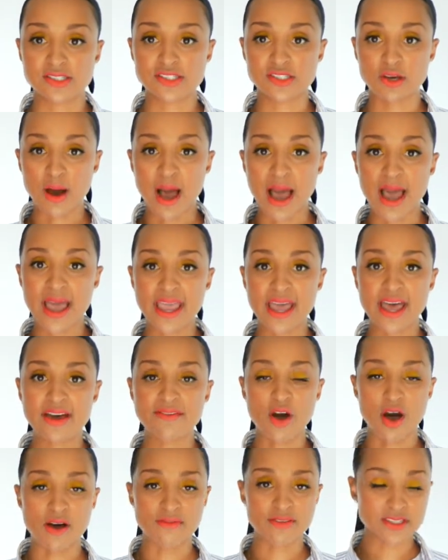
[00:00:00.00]
So I
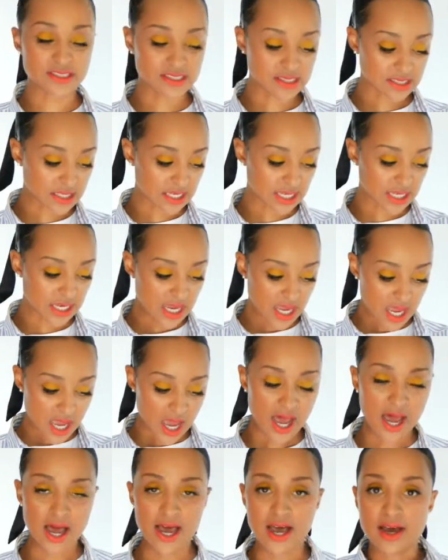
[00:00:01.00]
have obviously
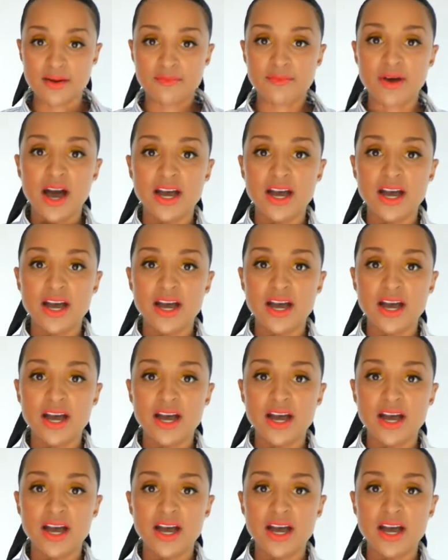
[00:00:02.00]
um,